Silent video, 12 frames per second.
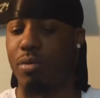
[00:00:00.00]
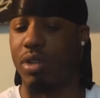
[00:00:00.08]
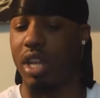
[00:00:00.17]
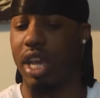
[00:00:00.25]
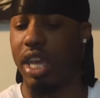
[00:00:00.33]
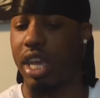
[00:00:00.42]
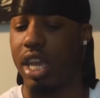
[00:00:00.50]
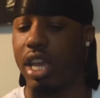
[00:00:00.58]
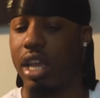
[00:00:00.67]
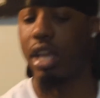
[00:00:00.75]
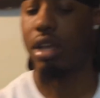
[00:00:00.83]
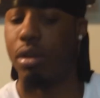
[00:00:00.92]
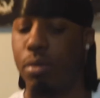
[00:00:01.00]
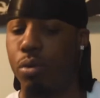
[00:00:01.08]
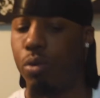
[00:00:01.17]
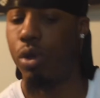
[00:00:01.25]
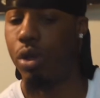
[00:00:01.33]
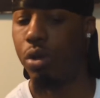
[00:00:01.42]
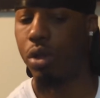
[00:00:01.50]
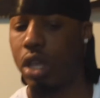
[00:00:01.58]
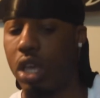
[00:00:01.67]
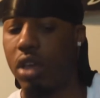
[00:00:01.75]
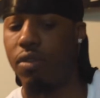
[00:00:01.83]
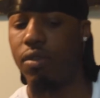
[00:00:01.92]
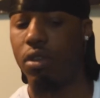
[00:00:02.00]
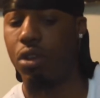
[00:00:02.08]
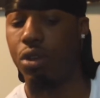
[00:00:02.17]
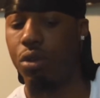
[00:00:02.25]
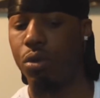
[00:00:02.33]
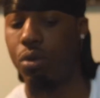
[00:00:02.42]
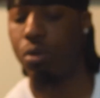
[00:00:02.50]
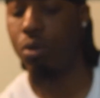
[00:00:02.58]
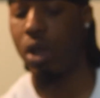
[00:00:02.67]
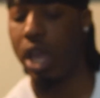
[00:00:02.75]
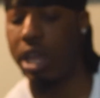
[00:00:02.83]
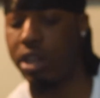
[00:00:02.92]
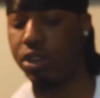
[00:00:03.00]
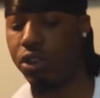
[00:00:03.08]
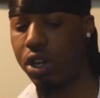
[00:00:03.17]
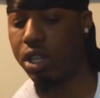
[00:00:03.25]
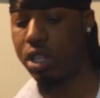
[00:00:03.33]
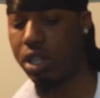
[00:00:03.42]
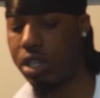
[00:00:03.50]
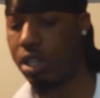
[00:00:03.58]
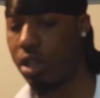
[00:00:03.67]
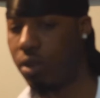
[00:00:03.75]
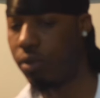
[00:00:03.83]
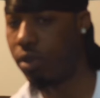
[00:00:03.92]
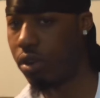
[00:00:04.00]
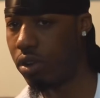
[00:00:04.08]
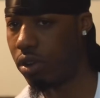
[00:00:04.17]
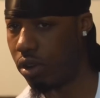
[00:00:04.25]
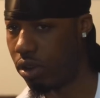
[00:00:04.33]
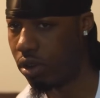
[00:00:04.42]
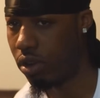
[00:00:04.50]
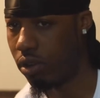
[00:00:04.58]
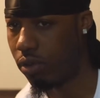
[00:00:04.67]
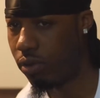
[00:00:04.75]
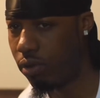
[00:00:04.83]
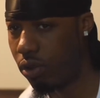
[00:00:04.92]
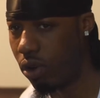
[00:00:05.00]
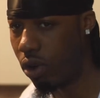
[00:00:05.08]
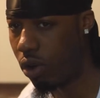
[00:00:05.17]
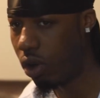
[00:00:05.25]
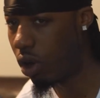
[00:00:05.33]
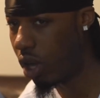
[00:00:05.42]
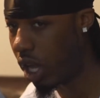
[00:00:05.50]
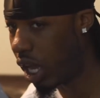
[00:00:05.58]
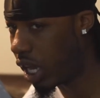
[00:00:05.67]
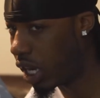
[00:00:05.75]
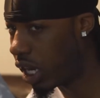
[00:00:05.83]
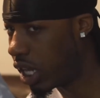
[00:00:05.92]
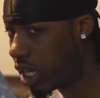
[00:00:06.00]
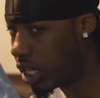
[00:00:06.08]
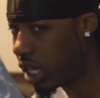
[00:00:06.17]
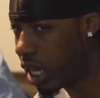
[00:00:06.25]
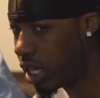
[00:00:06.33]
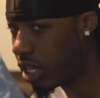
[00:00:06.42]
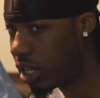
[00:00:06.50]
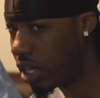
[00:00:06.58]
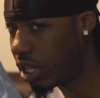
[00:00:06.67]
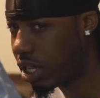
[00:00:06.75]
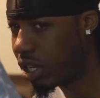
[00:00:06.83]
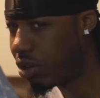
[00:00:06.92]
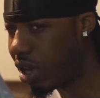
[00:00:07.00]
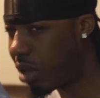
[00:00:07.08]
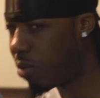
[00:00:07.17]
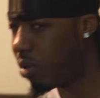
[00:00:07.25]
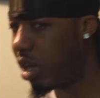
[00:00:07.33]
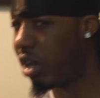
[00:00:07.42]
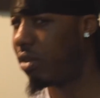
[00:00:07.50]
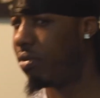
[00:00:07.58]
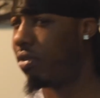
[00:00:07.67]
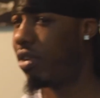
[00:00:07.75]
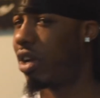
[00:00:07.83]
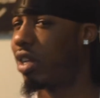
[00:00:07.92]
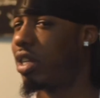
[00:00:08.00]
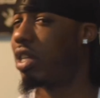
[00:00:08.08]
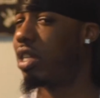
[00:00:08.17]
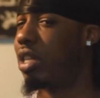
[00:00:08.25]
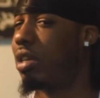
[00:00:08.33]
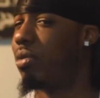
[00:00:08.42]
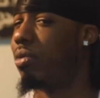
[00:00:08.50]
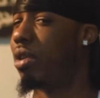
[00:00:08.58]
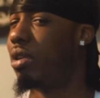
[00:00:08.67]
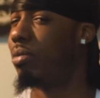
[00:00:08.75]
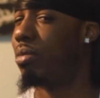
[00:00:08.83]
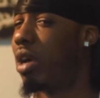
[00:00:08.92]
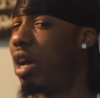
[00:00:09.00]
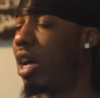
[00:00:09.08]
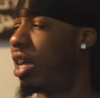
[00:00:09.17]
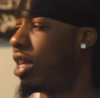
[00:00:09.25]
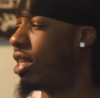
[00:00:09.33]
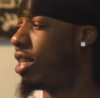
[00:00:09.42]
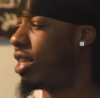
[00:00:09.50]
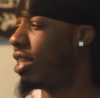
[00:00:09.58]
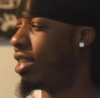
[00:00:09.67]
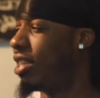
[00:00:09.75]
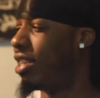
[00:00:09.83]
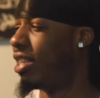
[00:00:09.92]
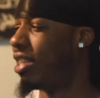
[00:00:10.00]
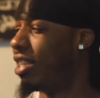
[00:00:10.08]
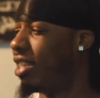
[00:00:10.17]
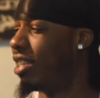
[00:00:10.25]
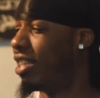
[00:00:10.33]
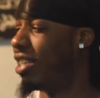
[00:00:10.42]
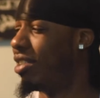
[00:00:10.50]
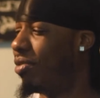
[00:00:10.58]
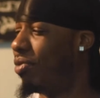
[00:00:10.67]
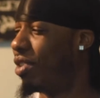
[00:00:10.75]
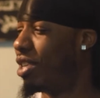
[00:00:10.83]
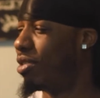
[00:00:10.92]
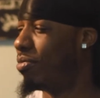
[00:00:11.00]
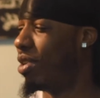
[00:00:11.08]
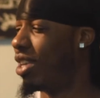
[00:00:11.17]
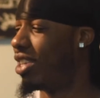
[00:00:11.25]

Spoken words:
like, we'll give you 8 trunkets of silver for all 8 of these incense. You're like, why the fuck does he want to buy incense? Yo, for this much.